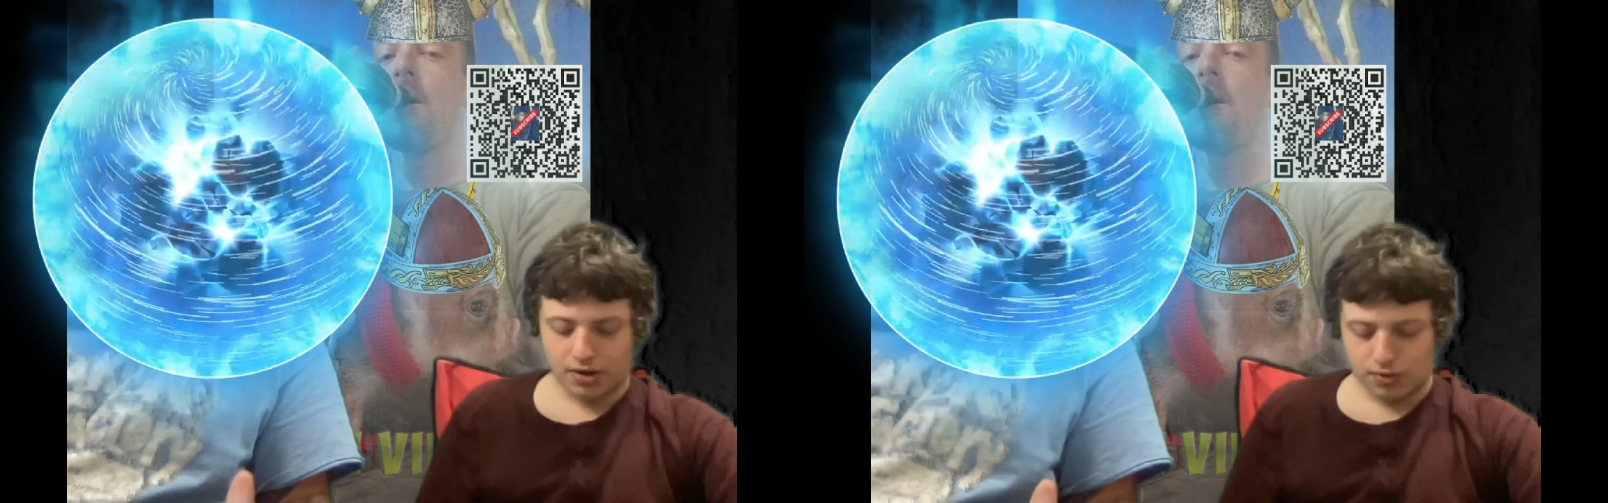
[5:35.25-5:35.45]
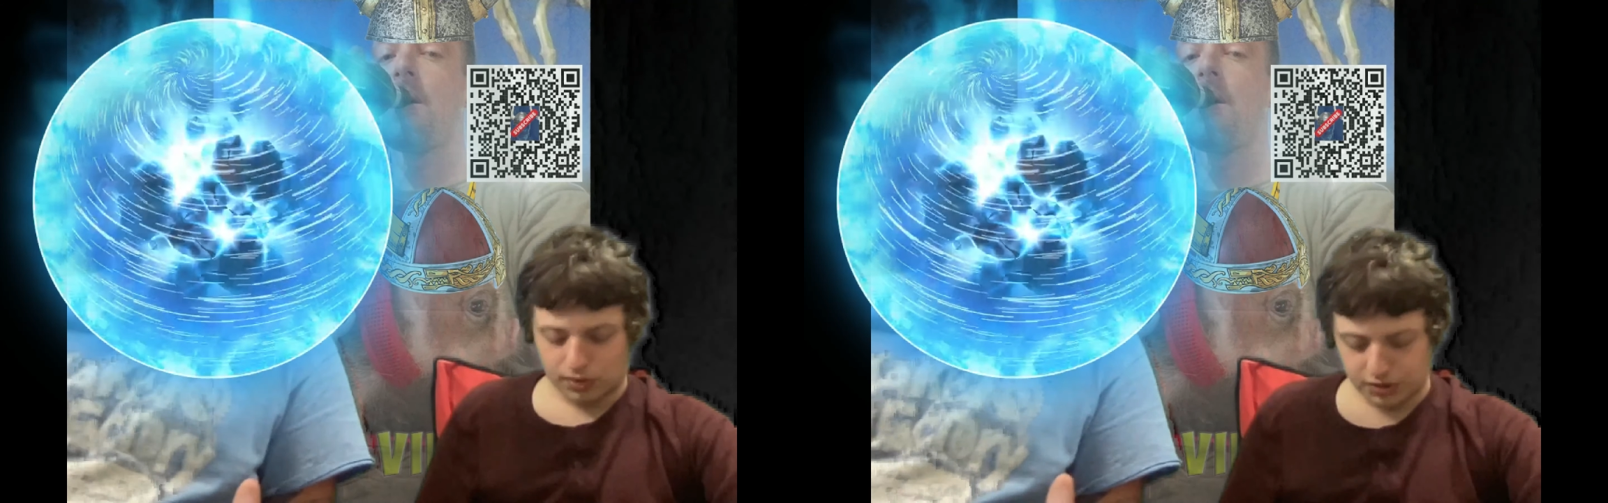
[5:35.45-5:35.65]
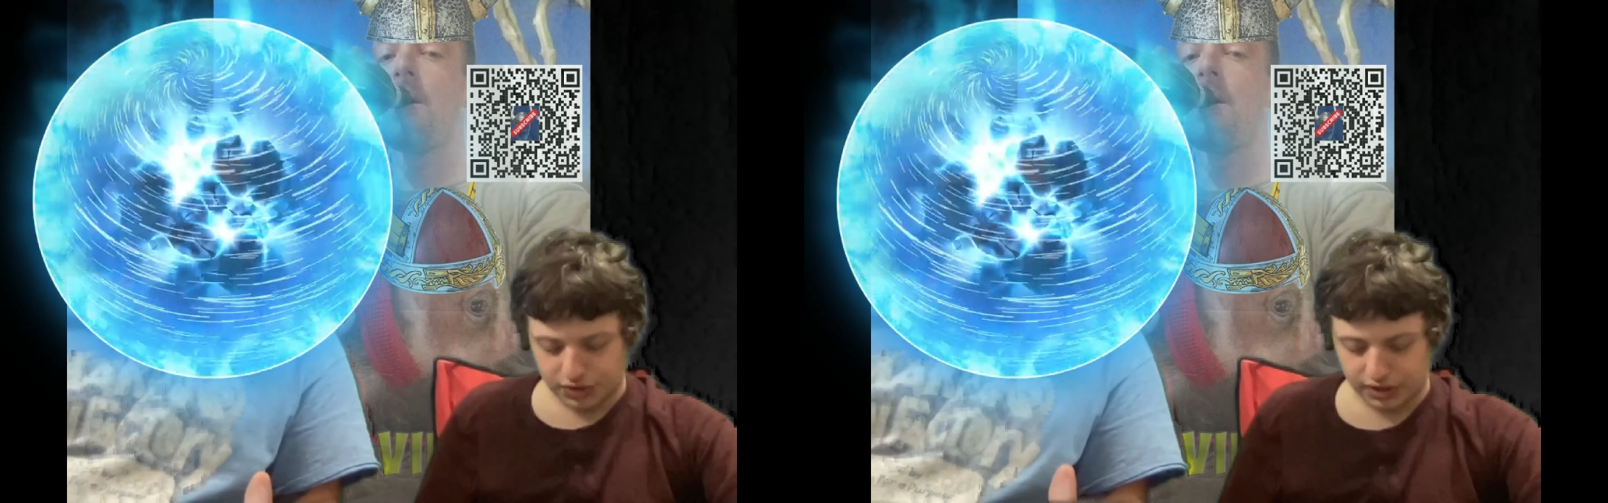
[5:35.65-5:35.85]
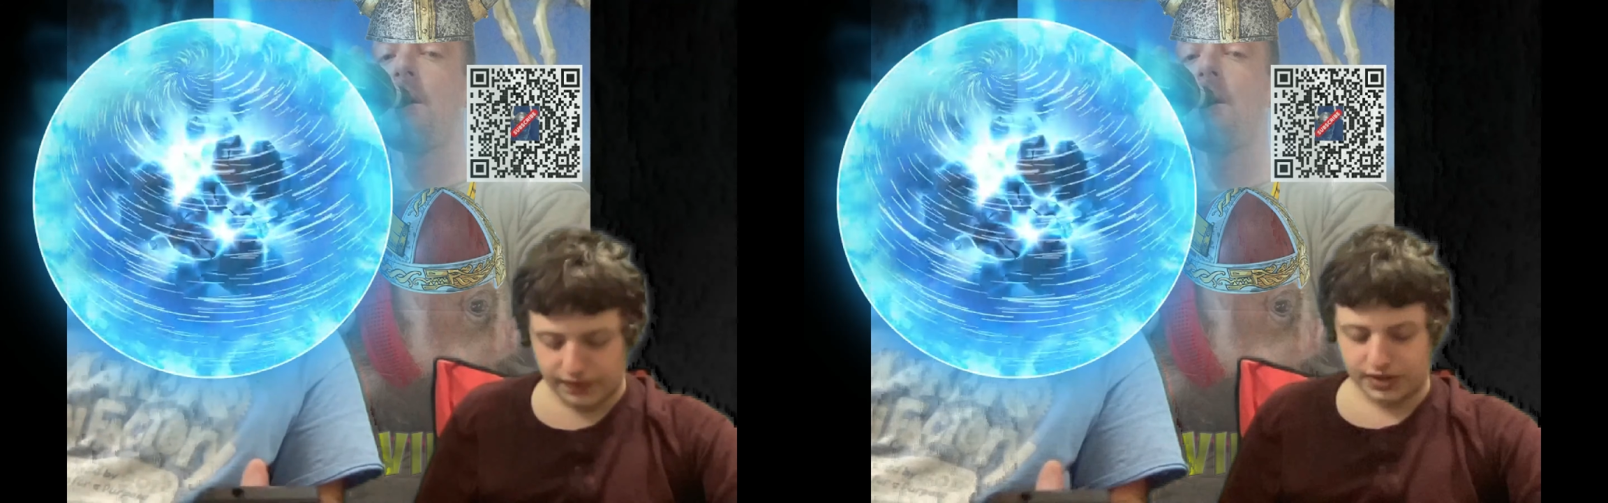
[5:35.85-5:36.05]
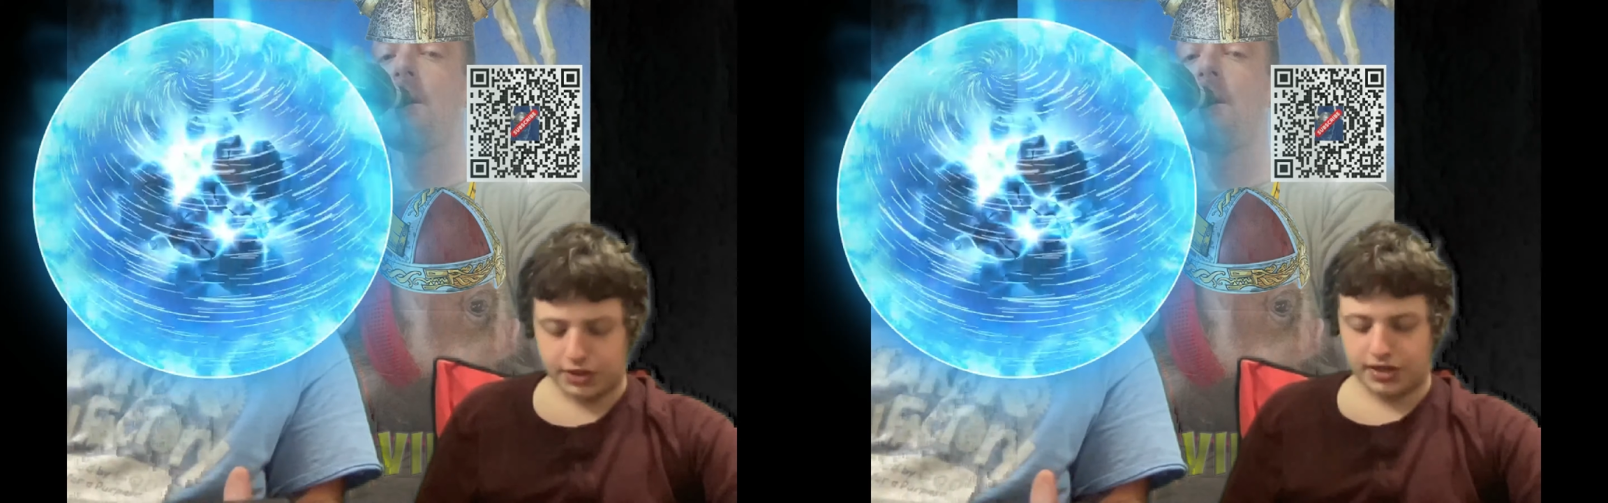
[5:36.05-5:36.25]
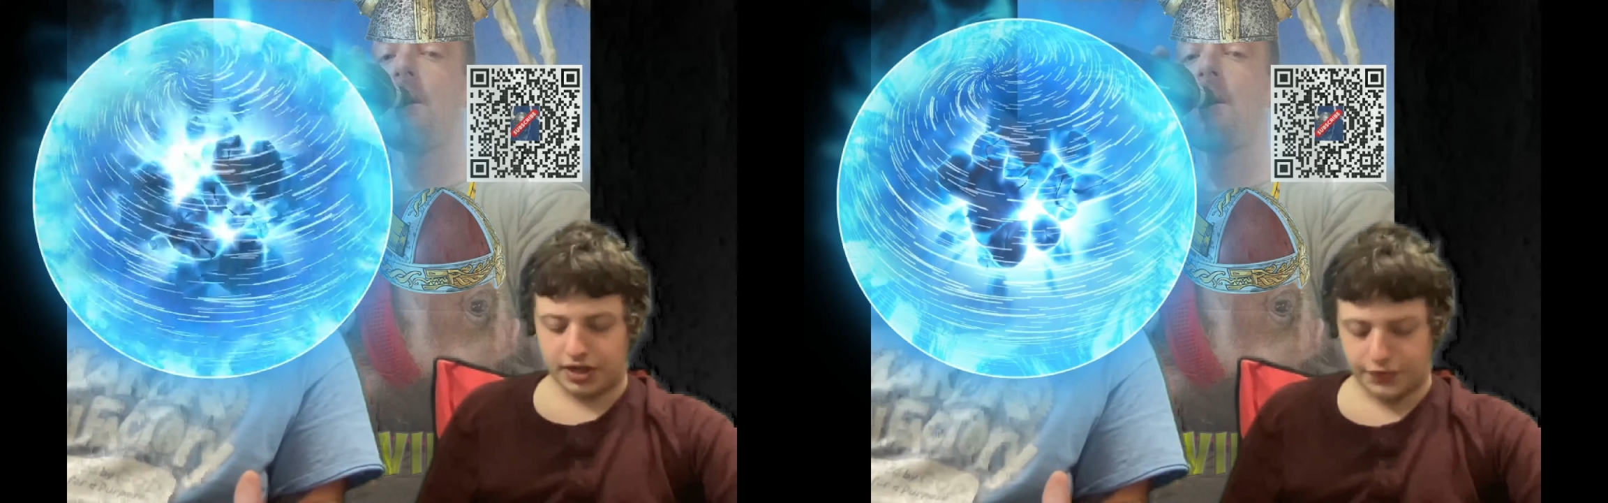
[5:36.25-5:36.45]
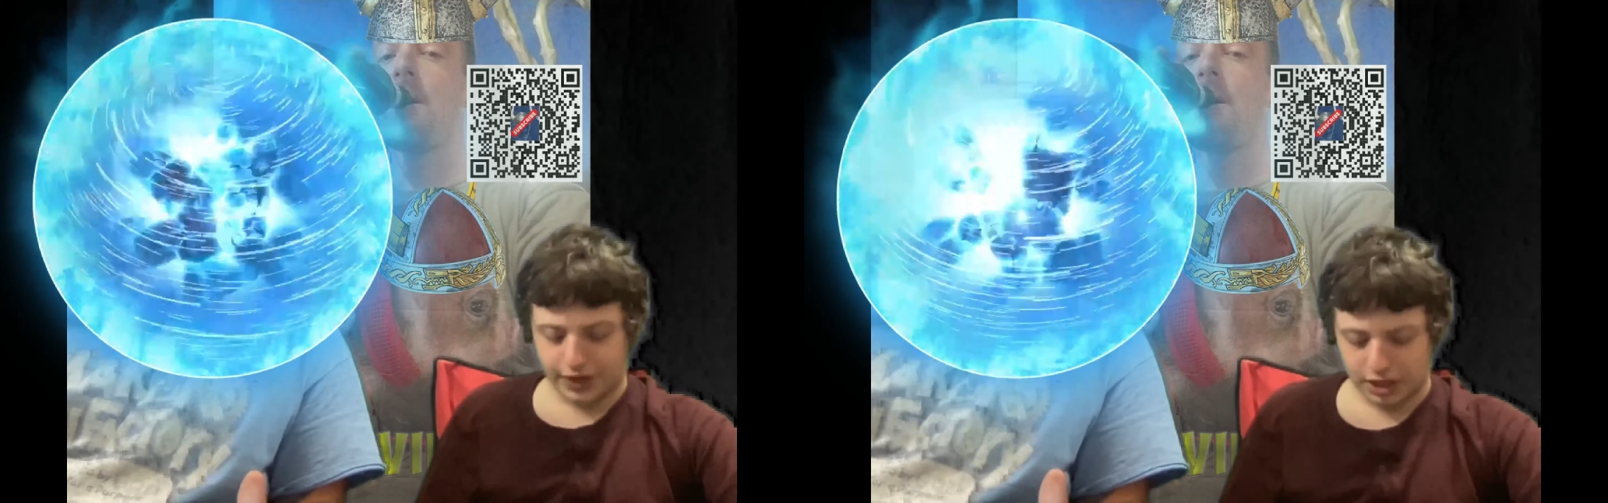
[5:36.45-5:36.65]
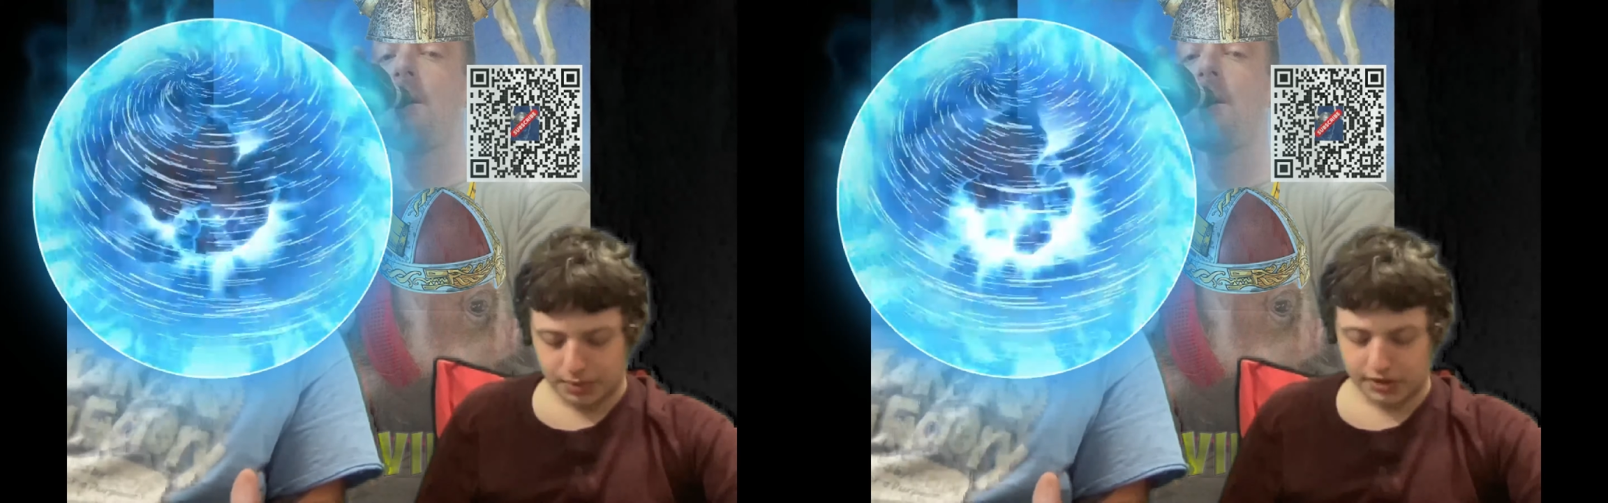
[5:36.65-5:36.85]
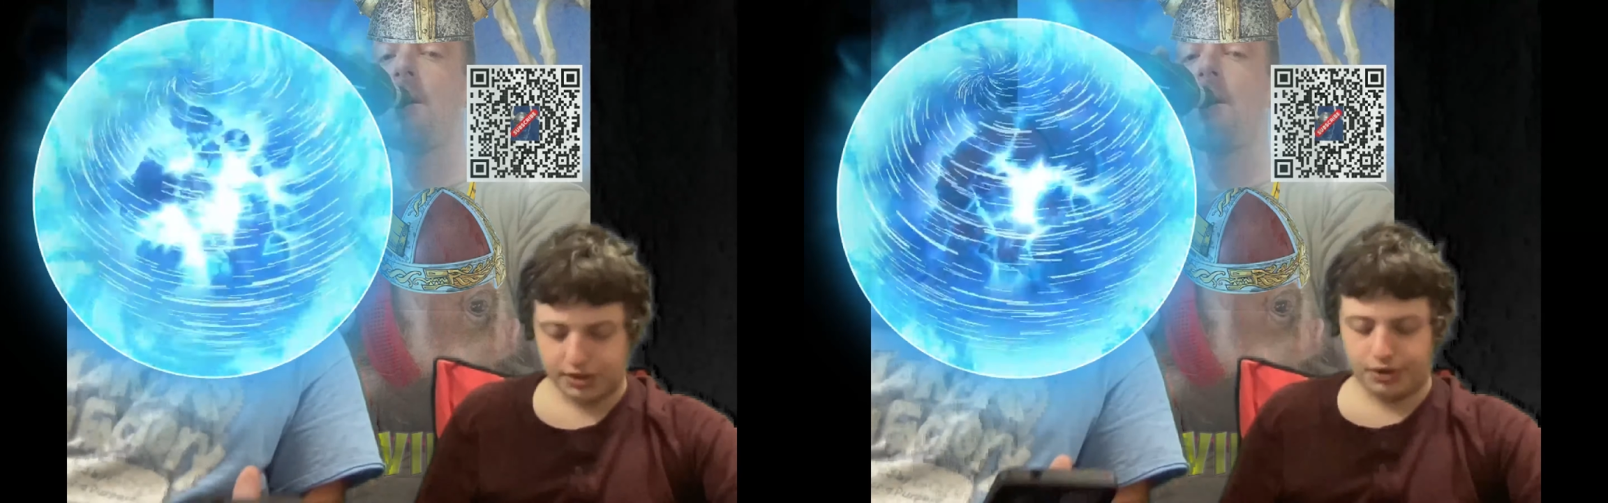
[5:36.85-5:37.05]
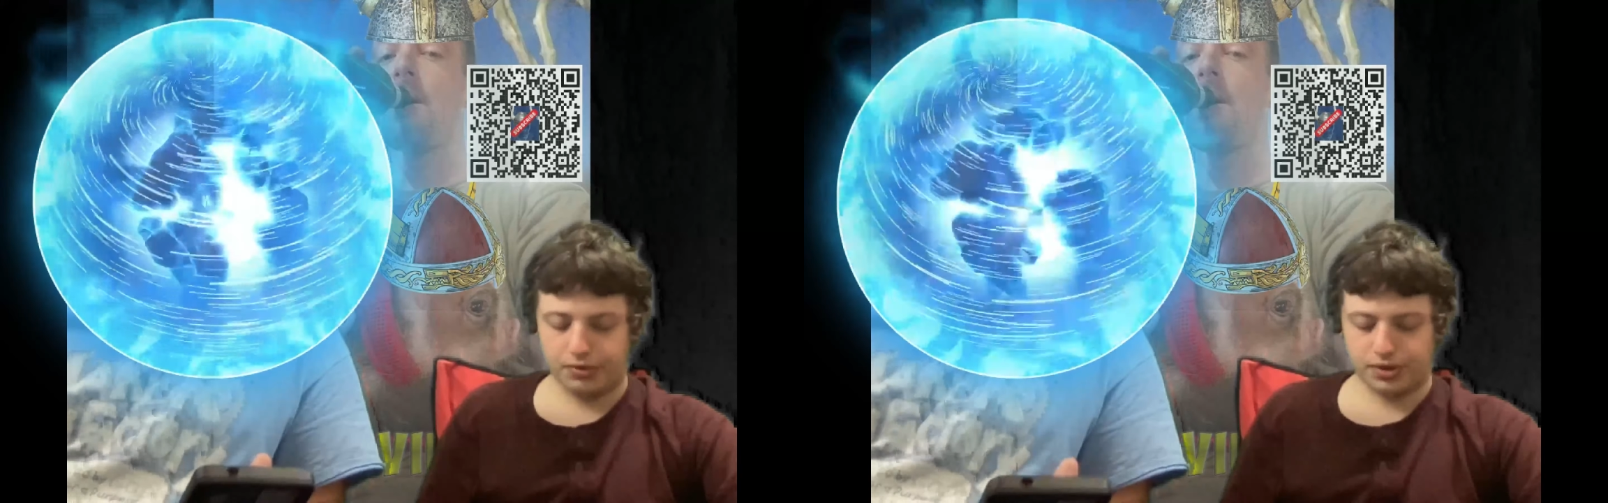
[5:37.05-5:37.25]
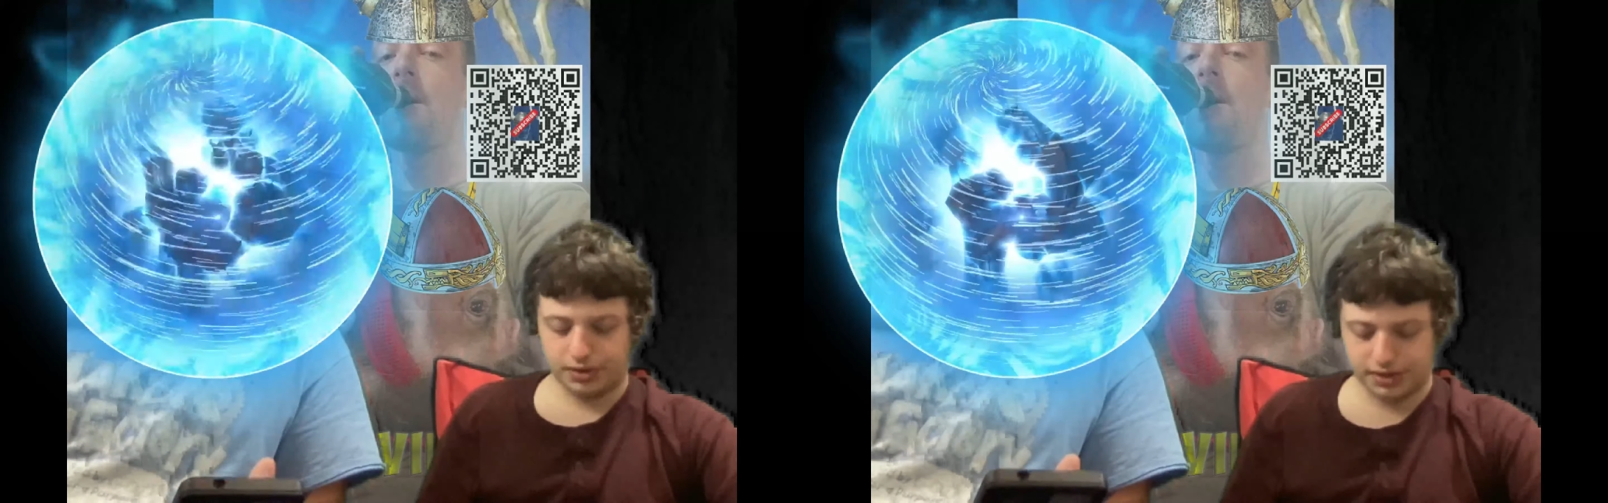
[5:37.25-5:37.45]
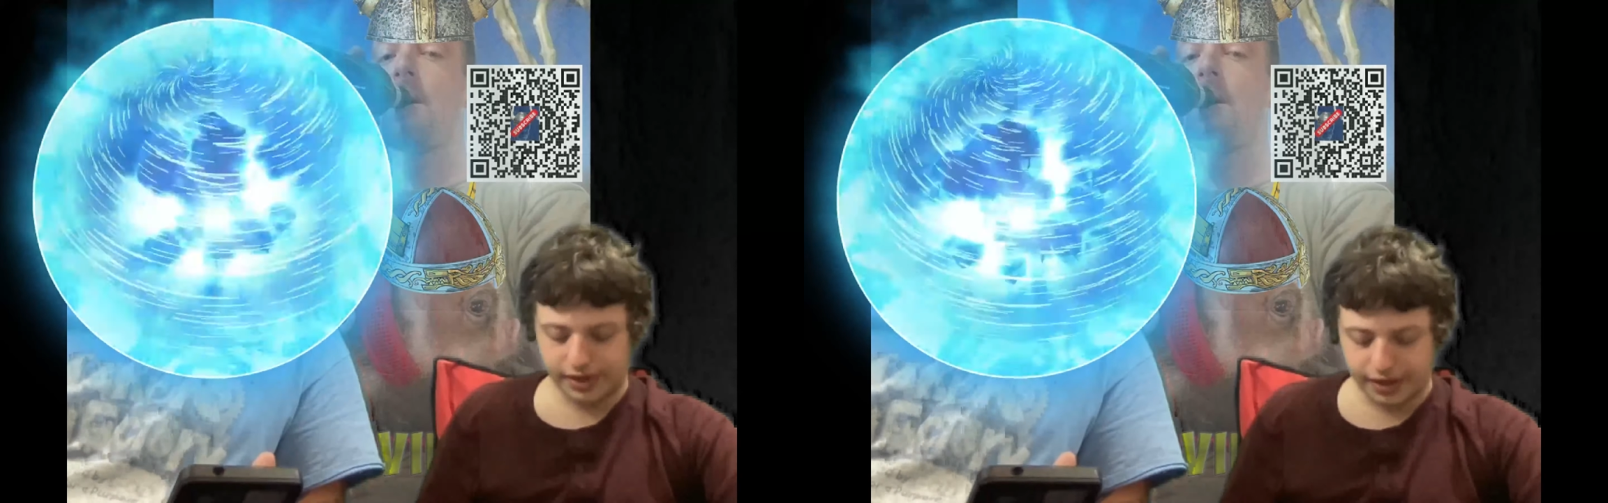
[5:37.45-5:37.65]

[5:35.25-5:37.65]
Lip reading: or services unavailable to users.